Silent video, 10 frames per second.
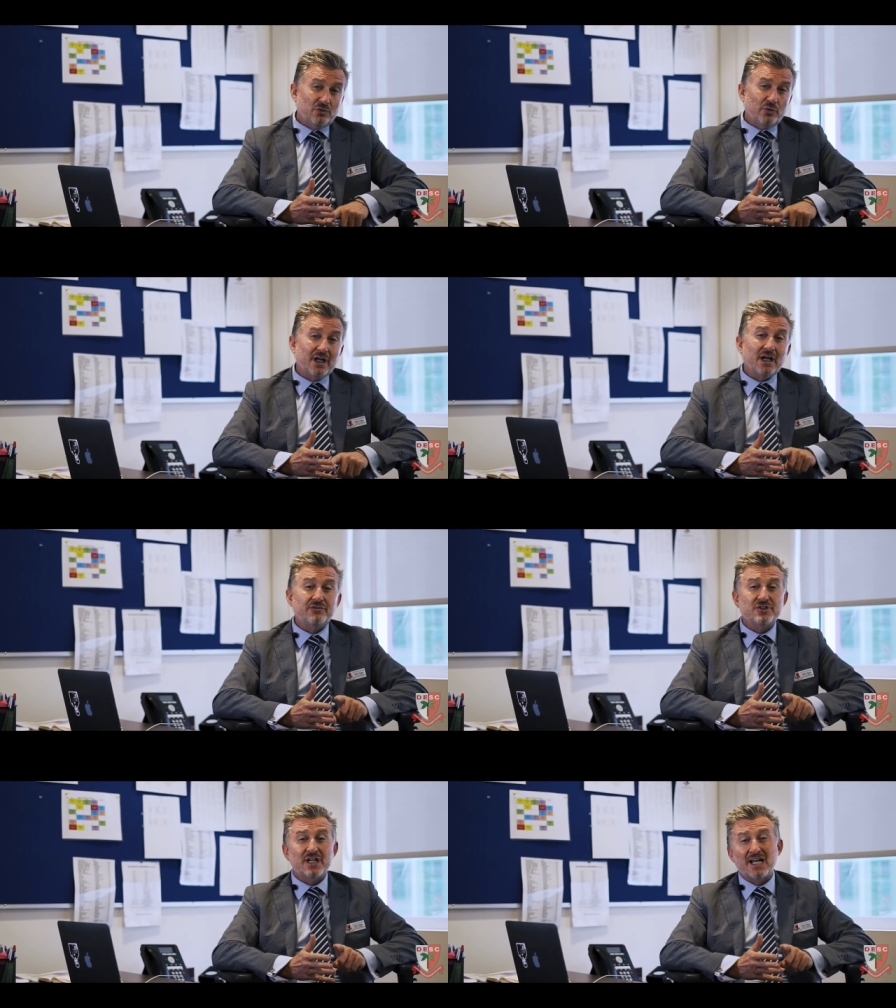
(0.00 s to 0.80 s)
we
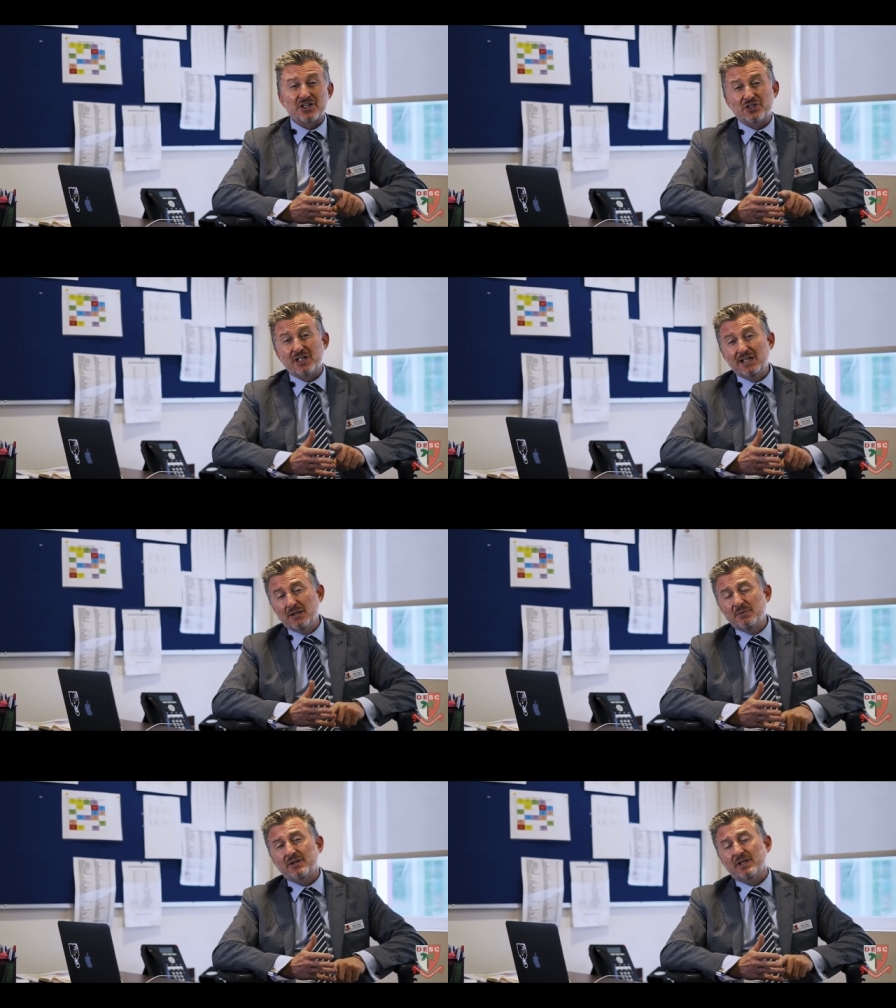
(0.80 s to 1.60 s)
have to actually
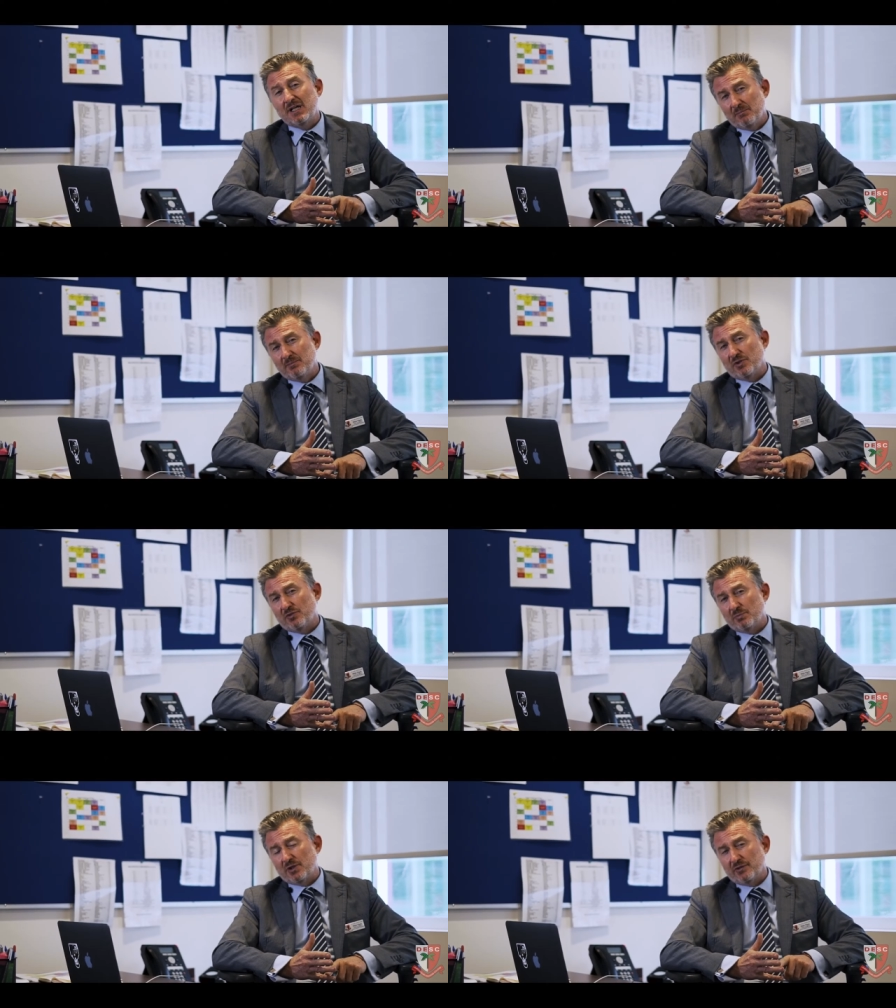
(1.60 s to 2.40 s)
limit the numbers
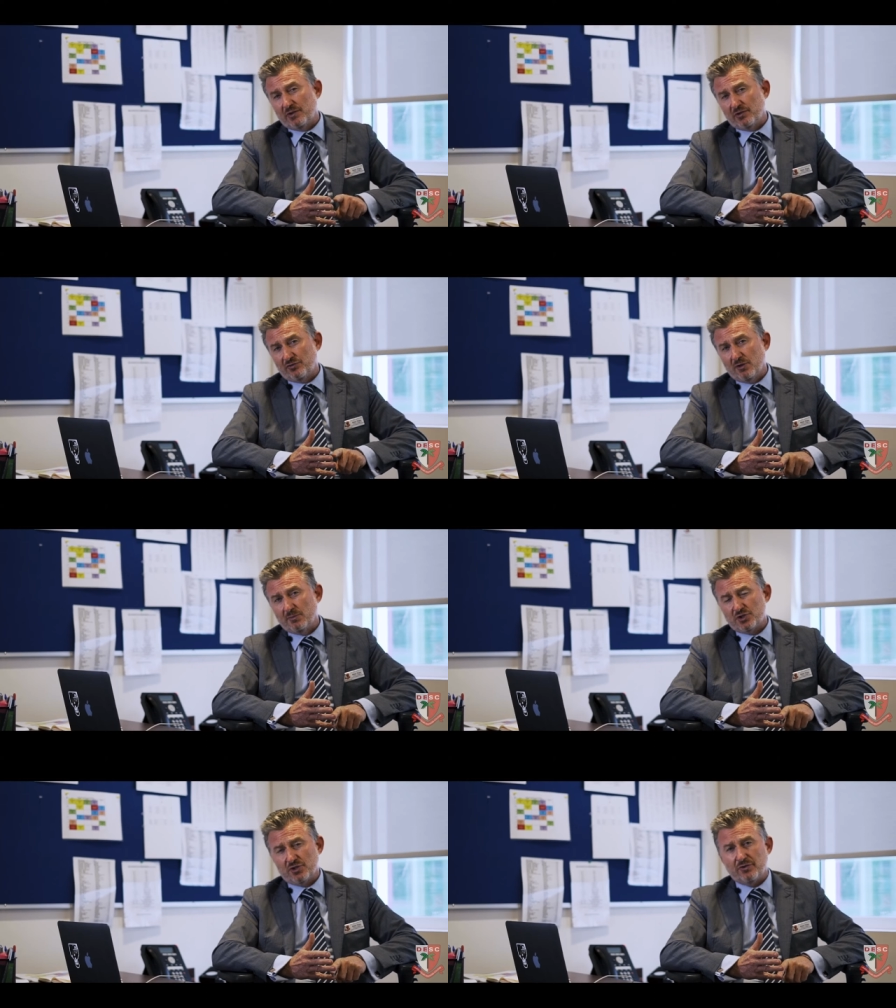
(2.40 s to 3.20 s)
because there's so
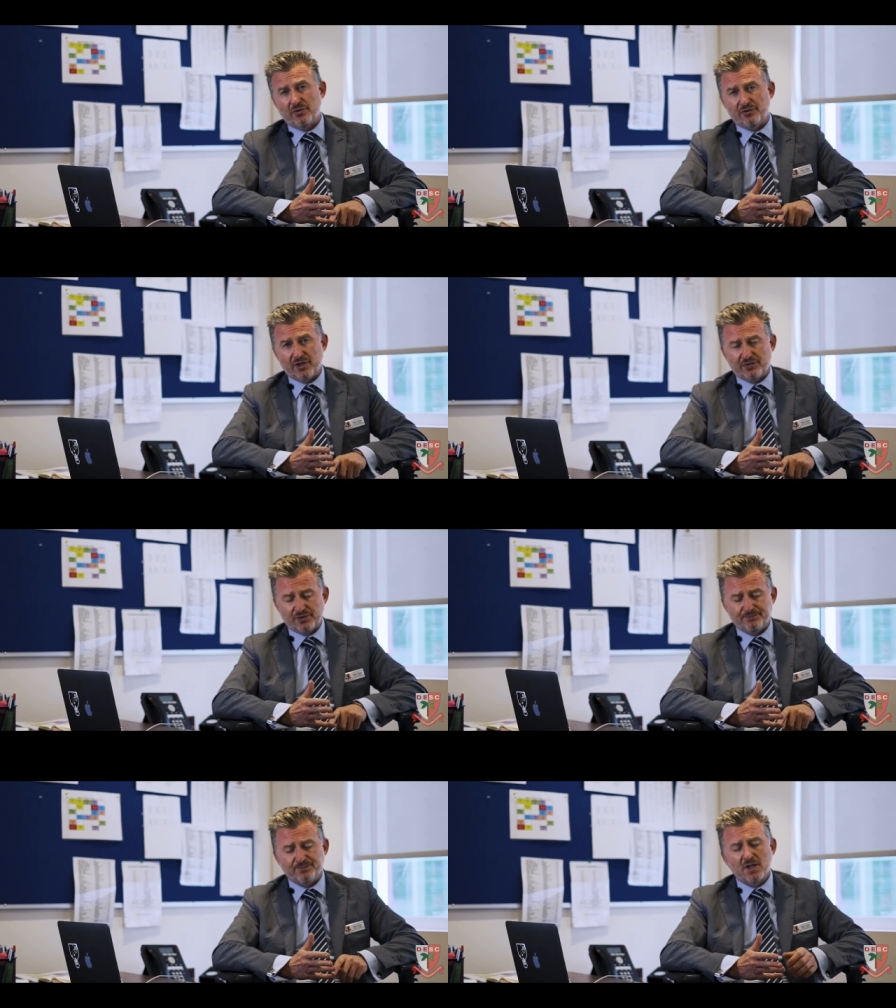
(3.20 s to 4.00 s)
much
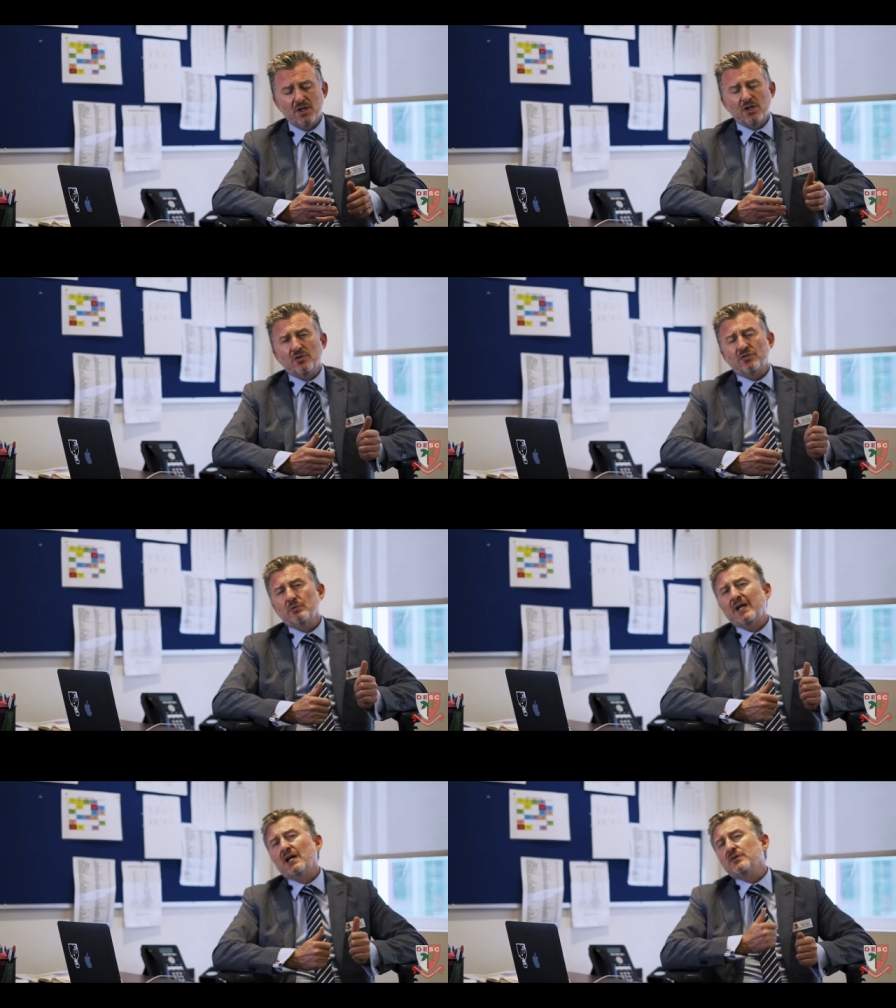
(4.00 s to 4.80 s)
enthusiasm. So
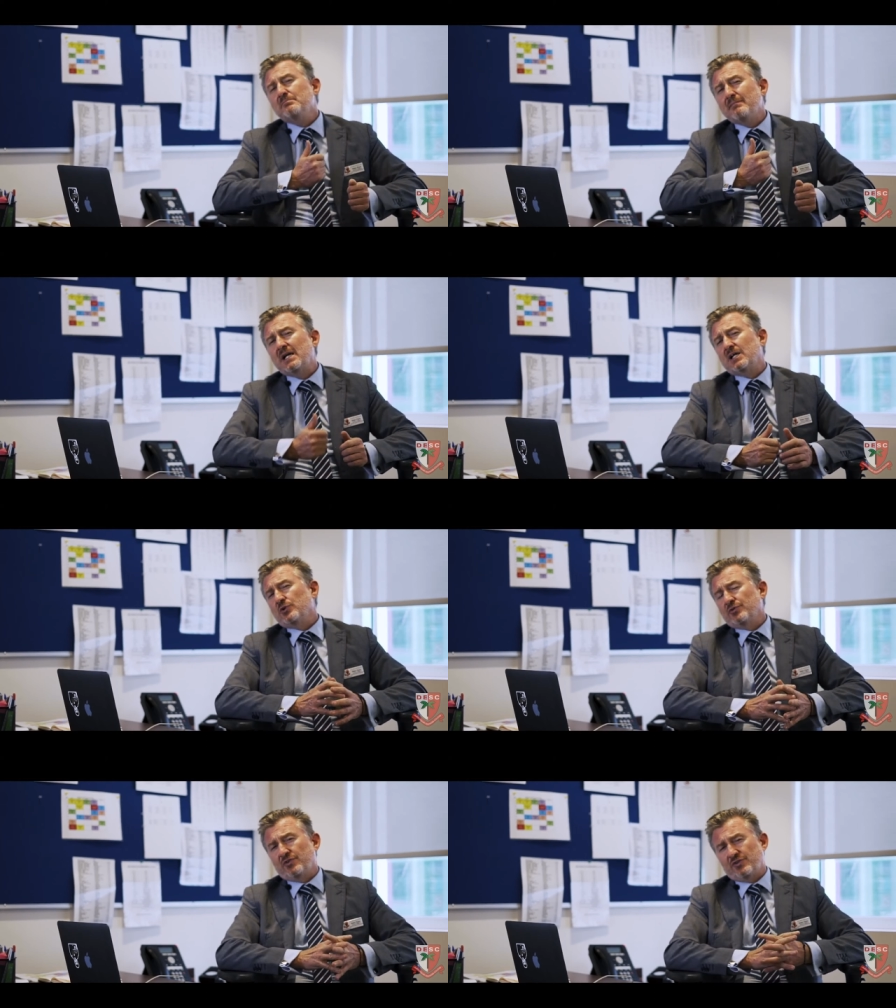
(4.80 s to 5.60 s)
we have a
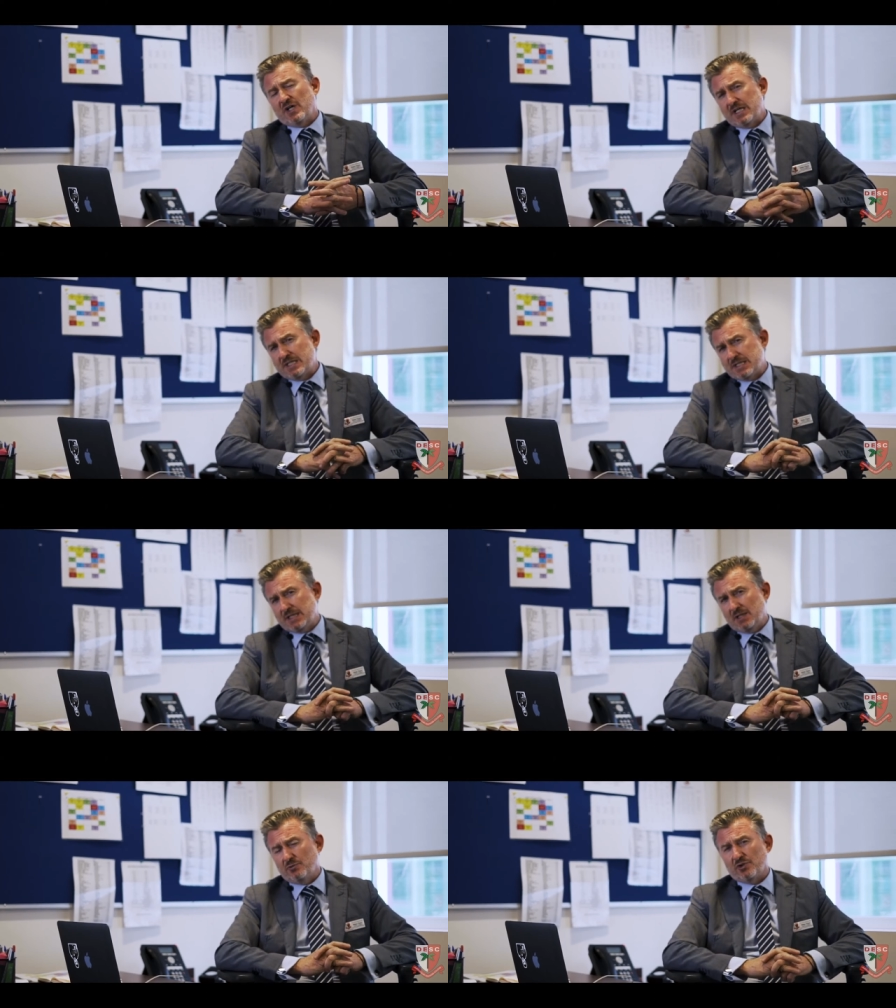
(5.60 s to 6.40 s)
medical
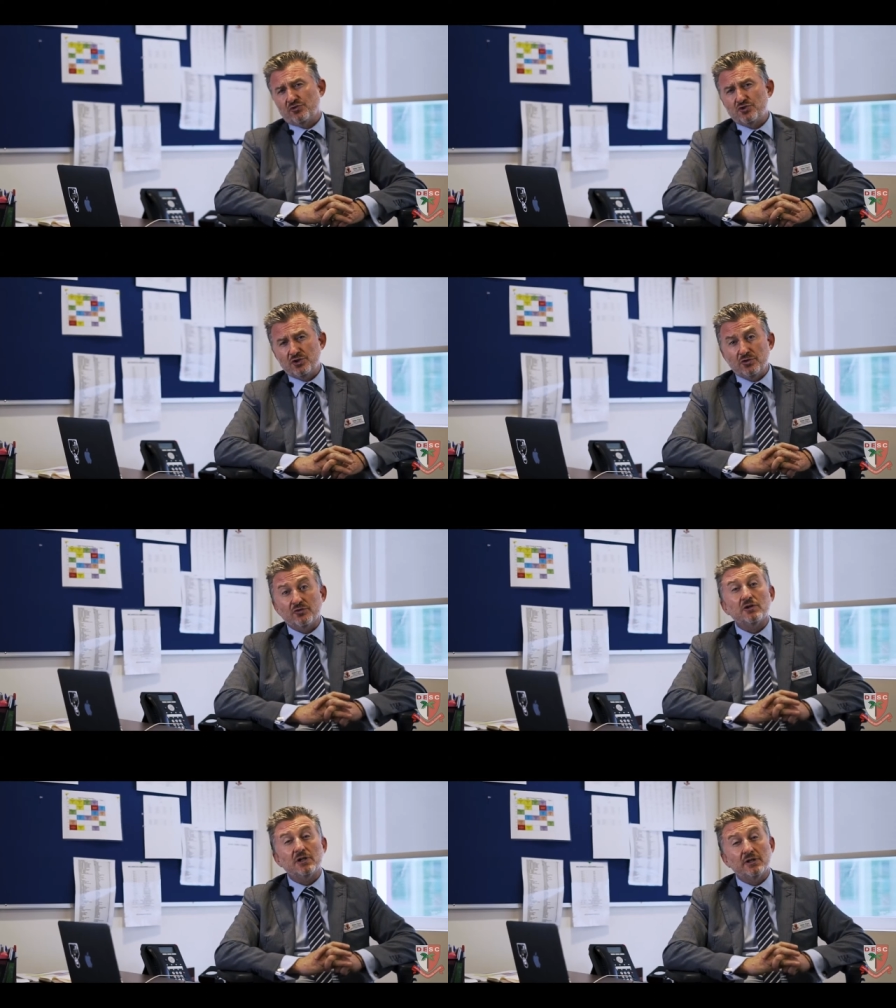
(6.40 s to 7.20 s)
society in which
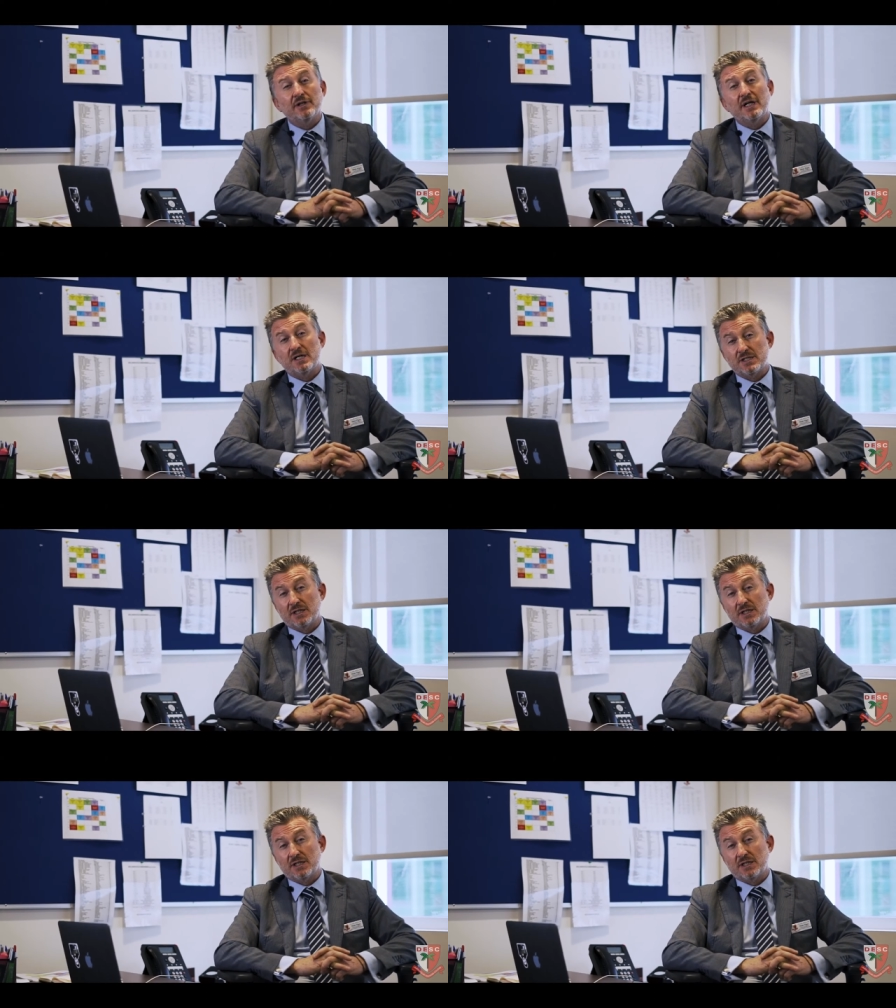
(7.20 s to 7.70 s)
students learn how to